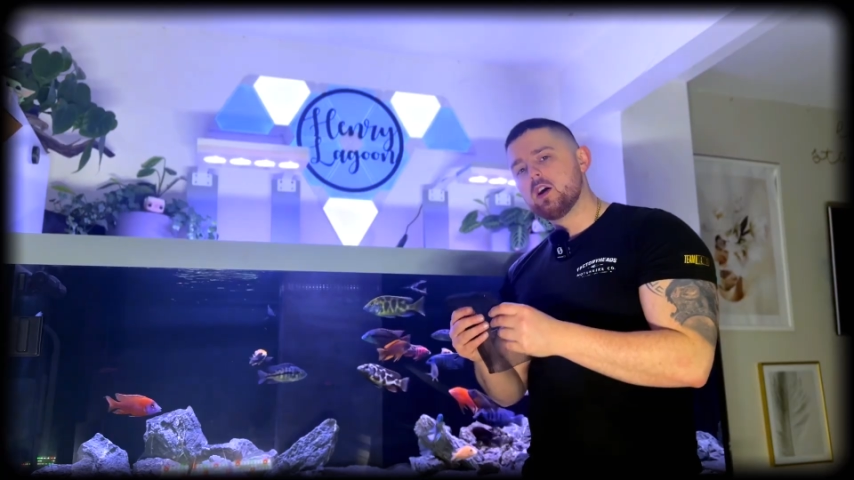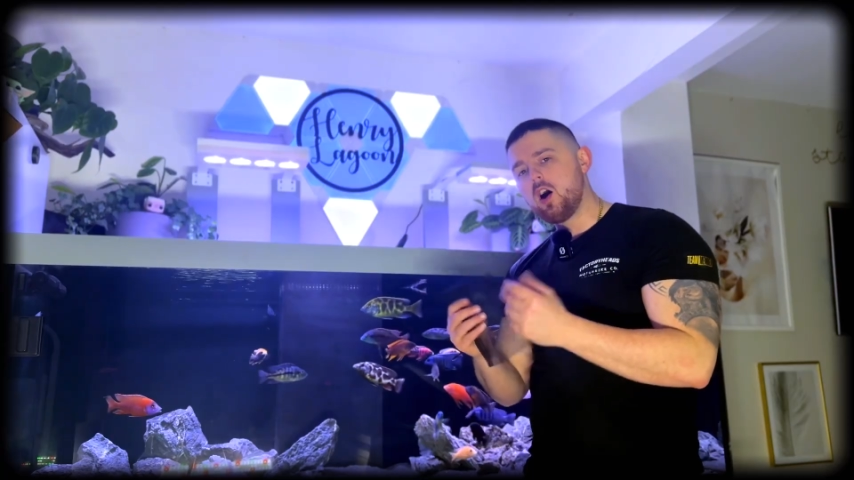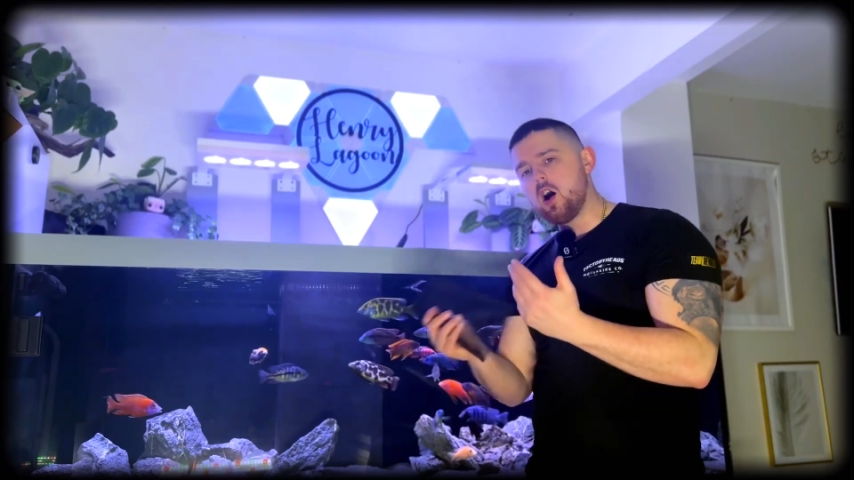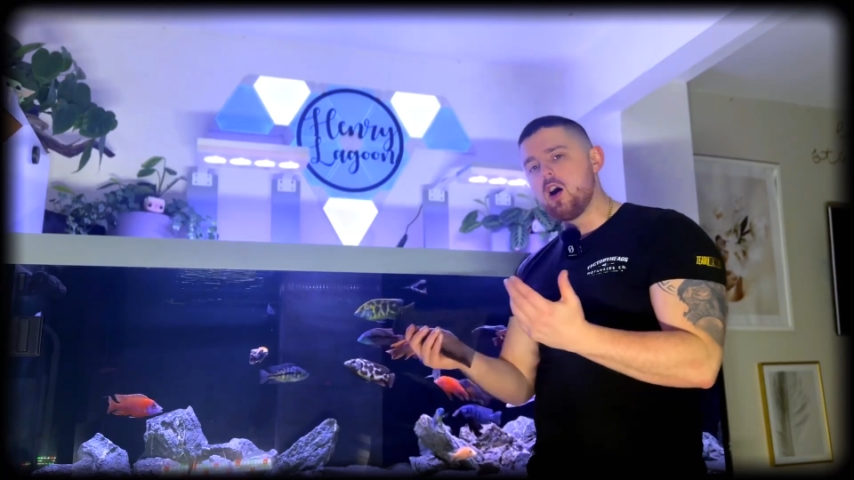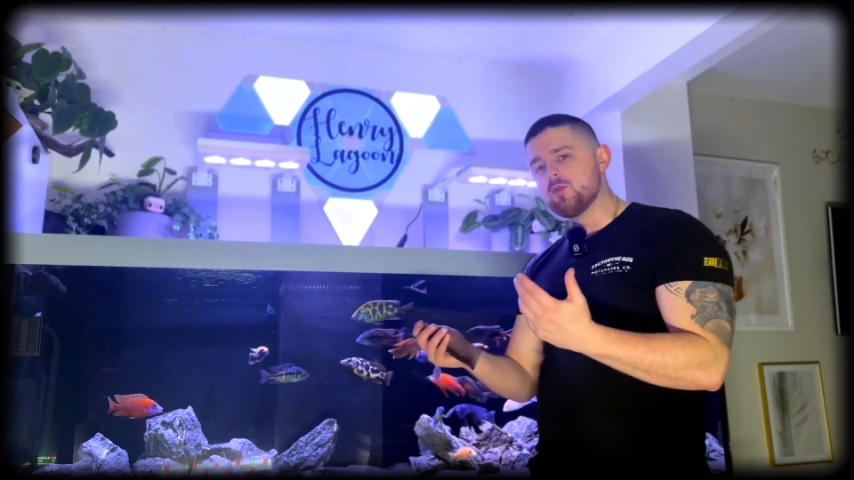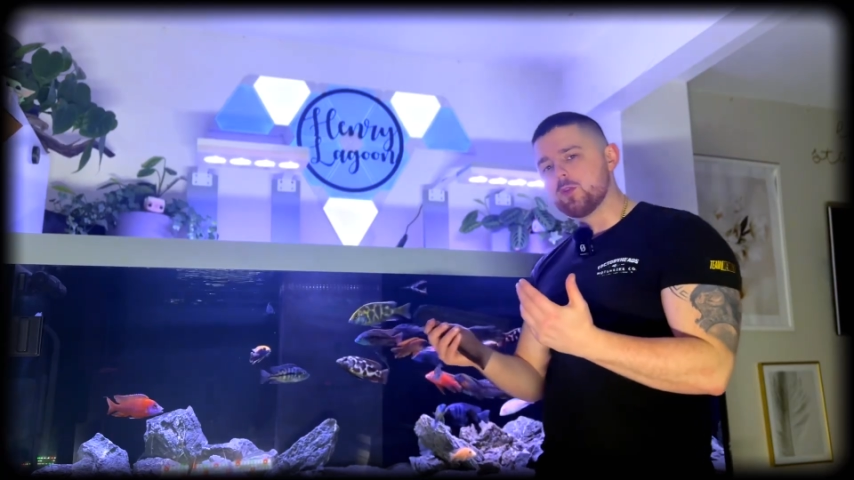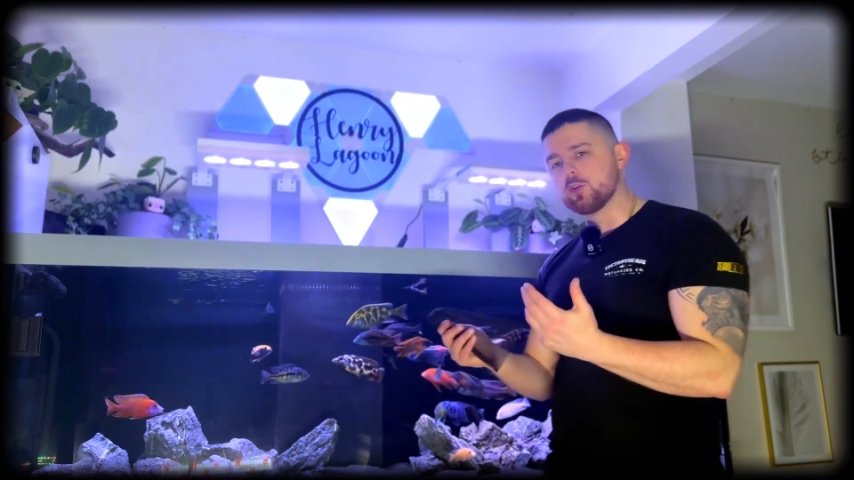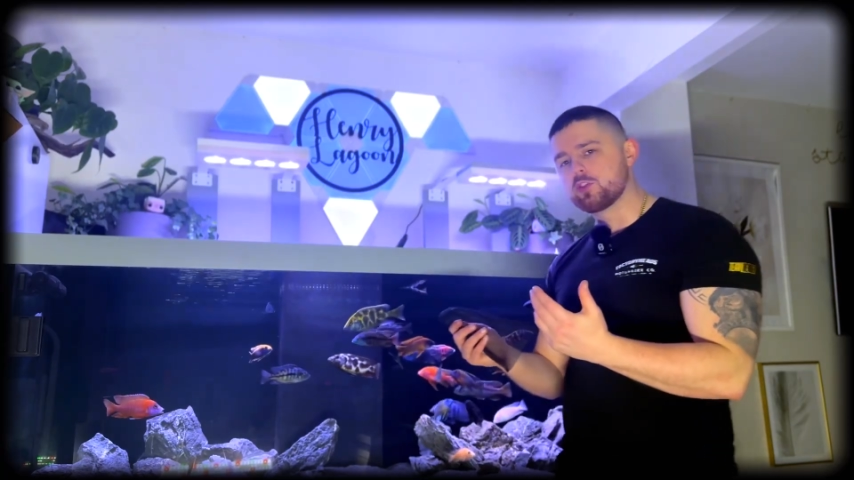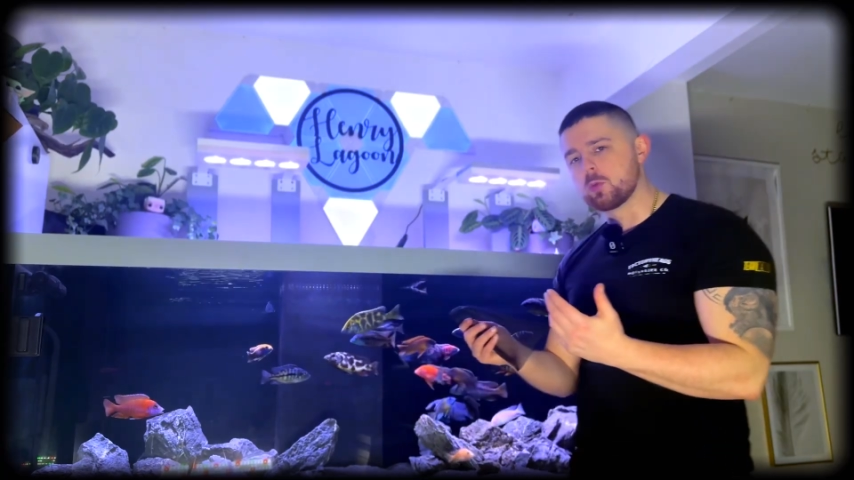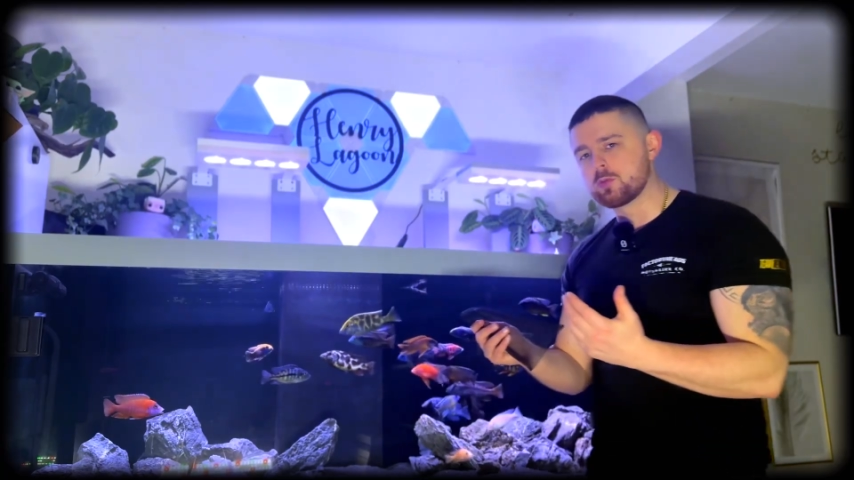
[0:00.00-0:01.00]
harmful
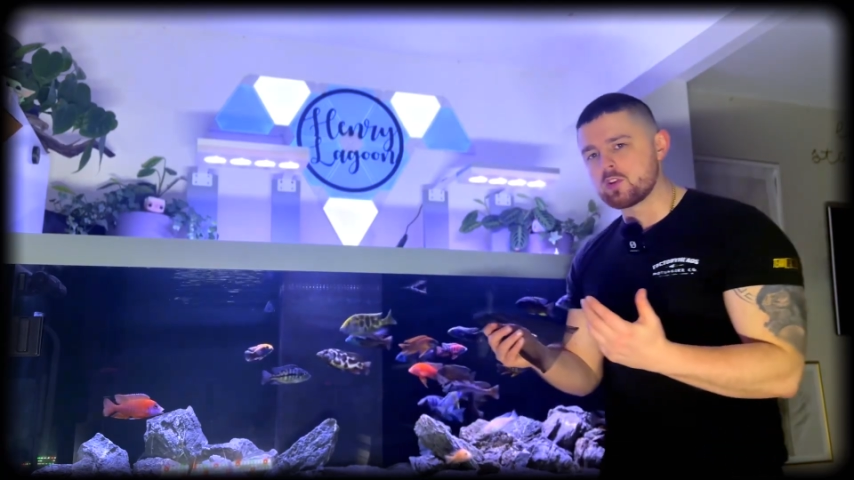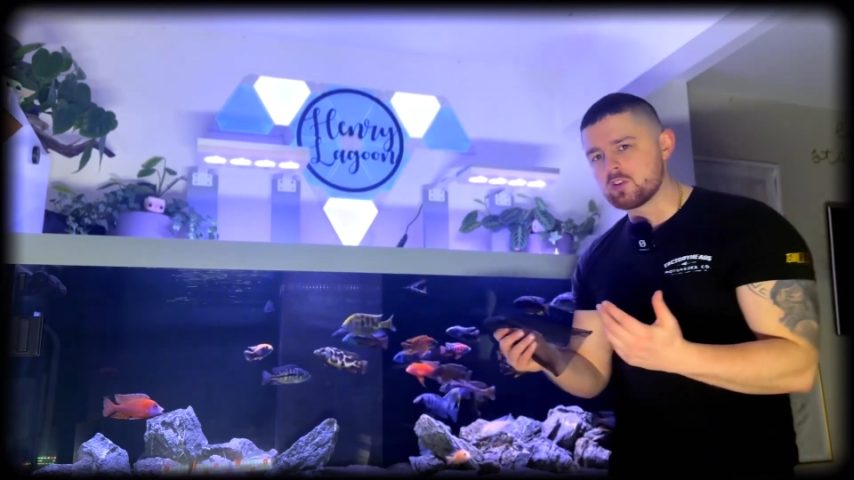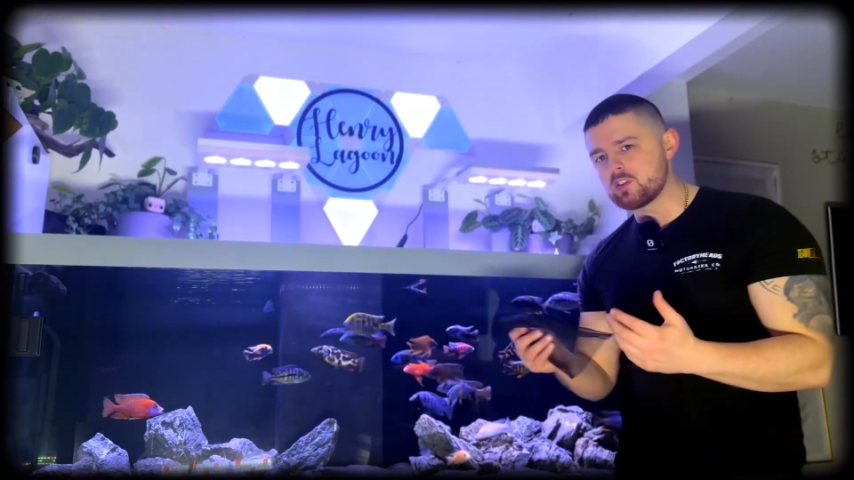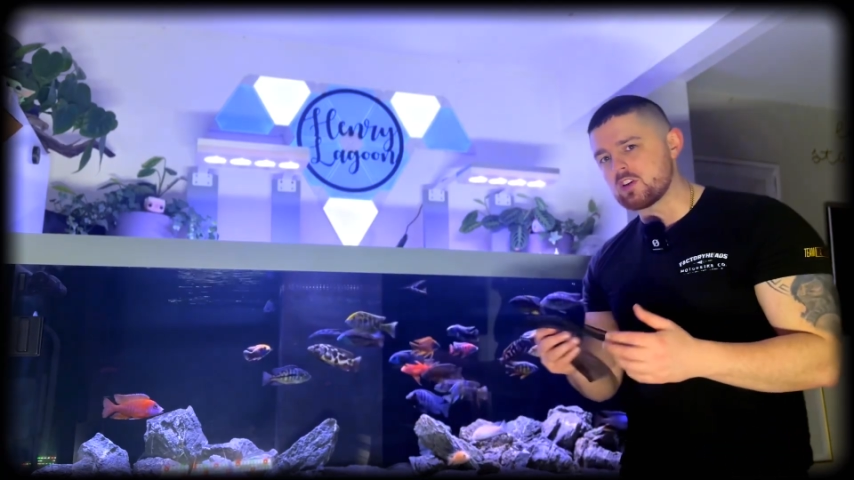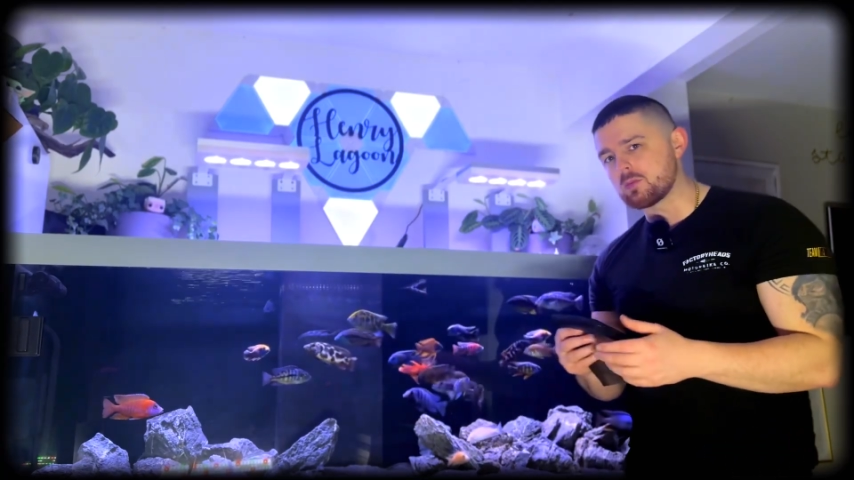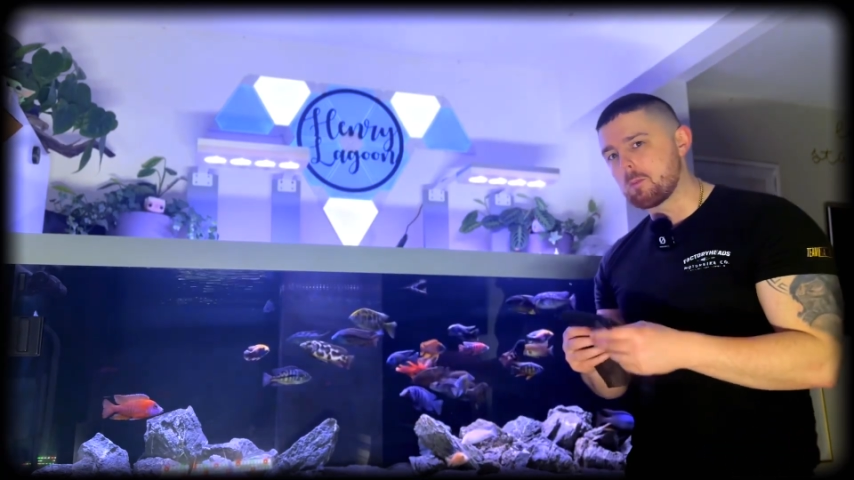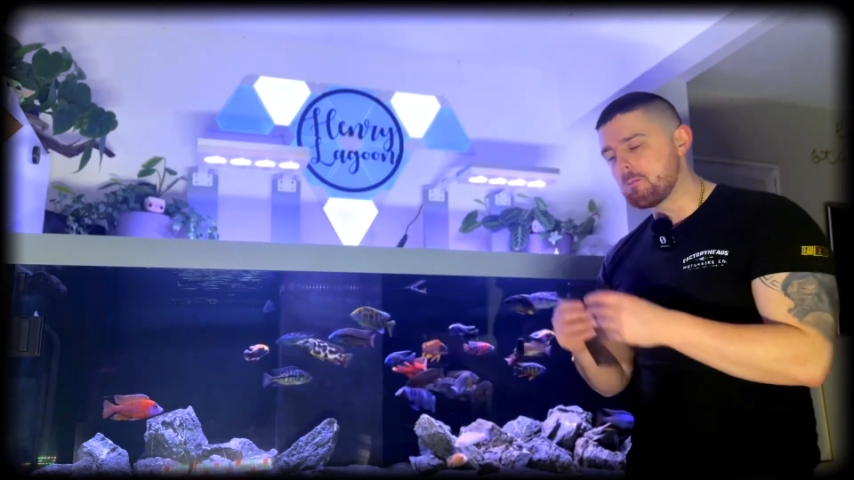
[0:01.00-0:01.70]
substances